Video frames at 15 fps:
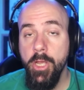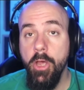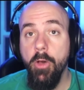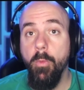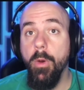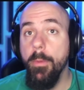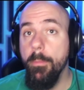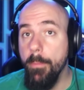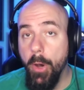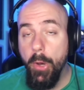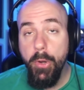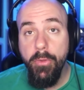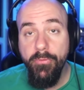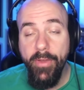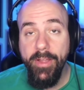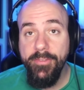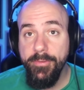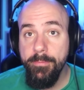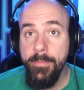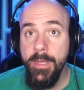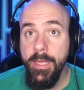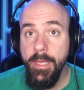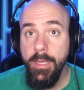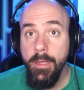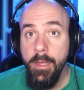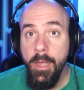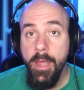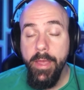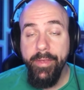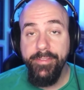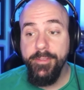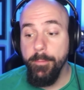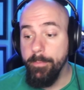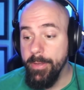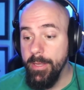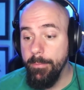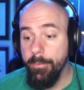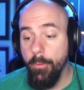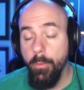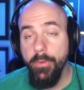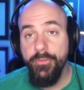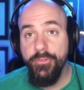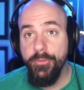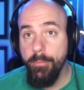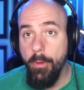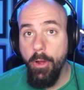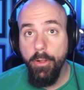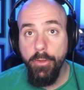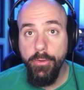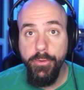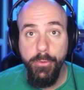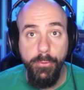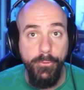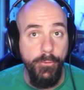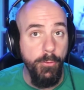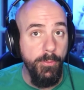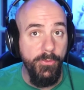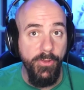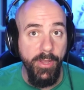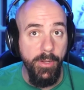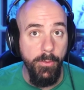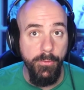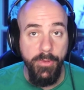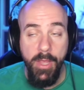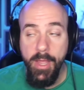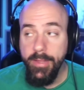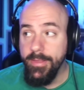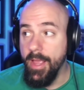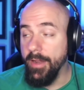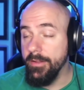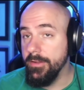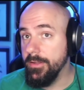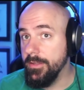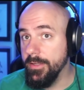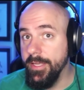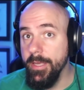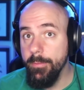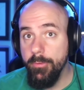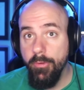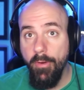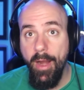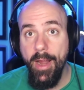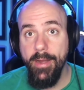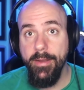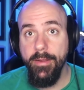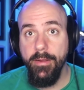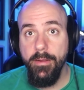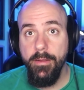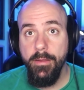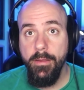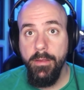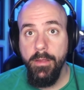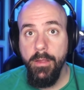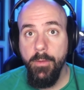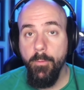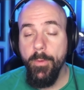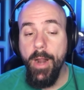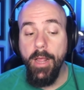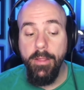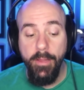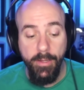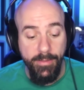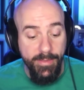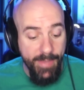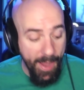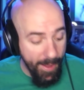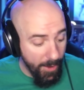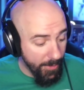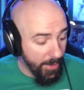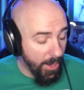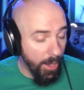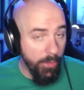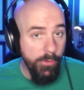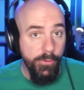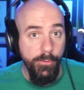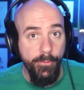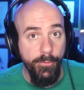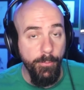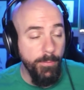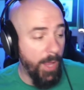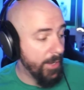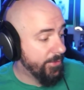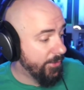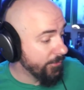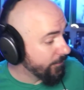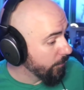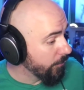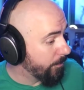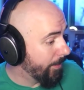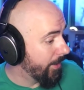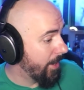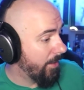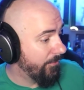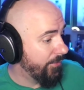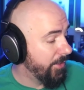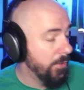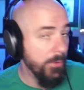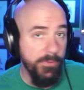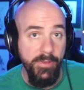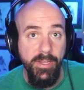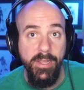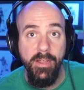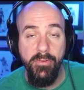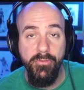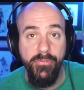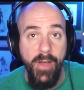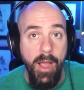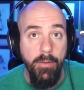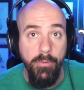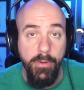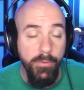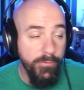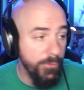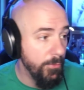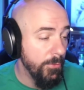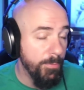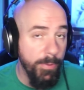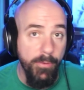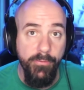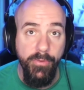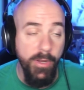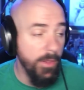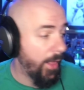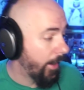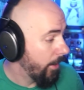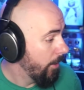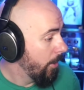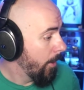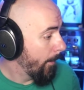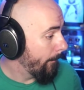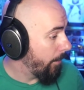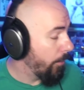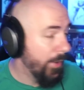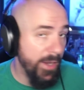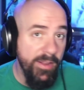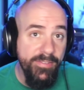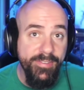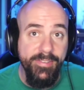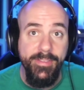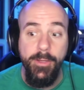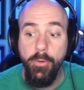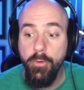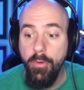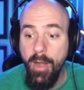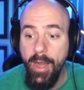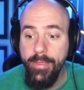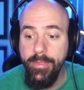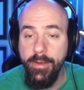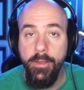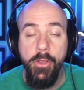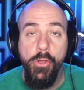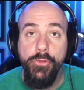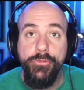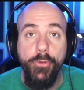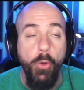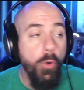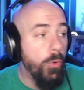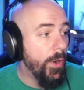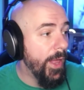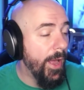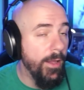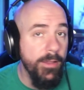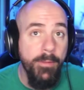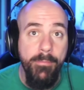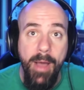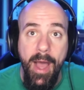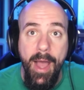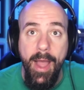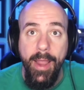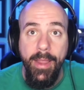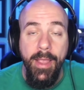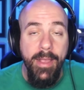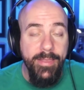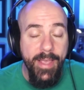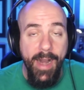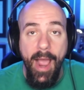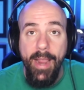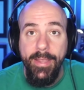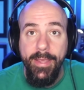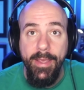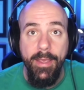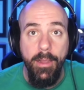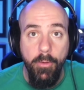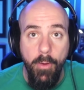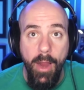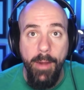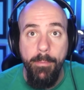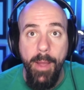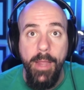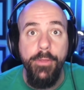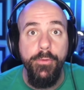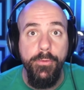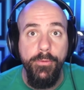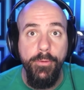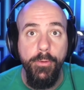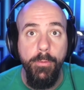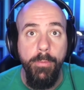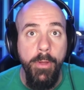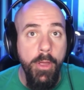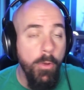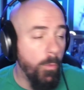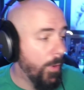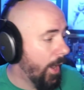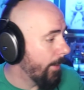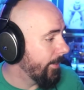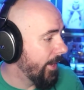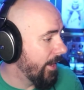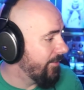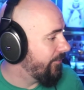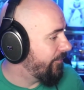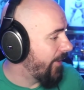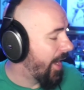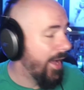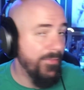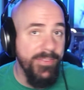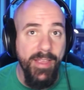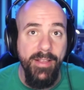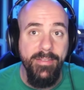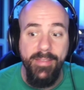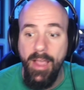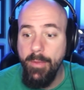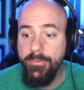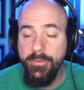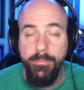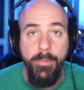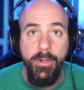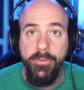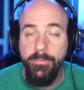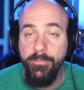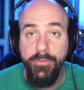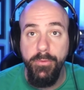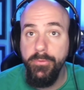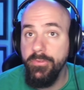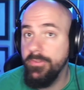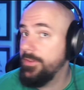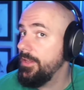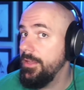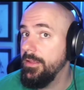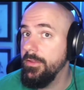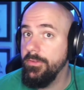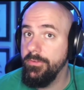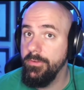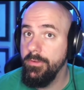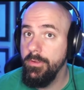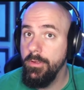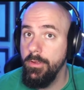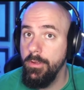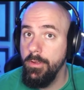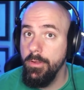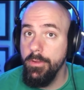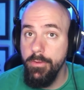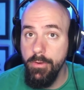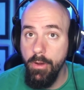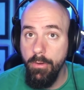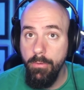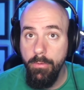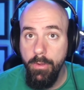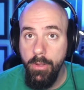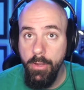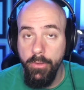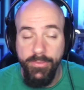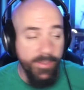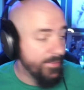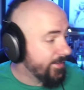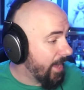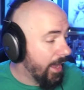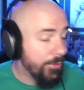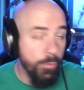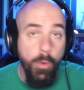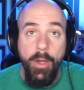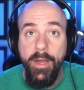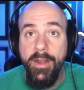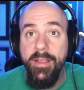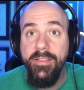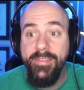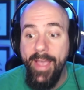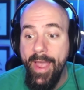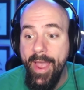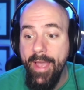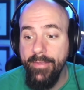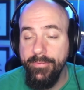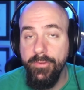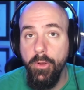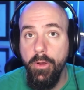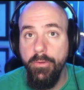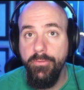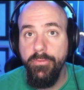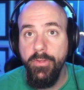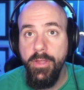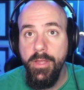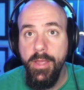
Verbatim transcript: What motivates me is the people with smaller YouTube channels that keep grinding. When I look down at other YouTube, like this dude's putting out videos he getting 500 views per video, like bro, and he's still grinding it. So who the hell am I that I can't grind my YouTube when I'm getting five, ten times as much views as he is? You know, this guy's working his ass off.